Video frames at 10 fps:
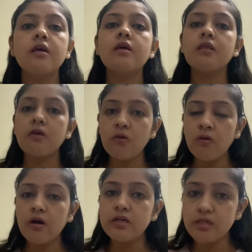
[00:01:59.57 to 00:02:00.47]
So
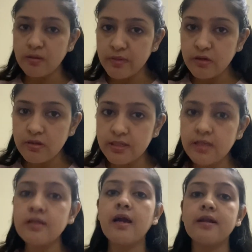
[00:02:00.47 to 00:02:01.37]
a
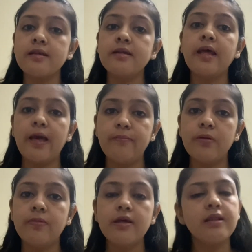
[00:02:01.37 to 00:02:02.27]
dermatologist has done
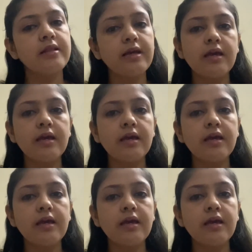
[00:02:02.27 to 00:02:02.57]
MBBS like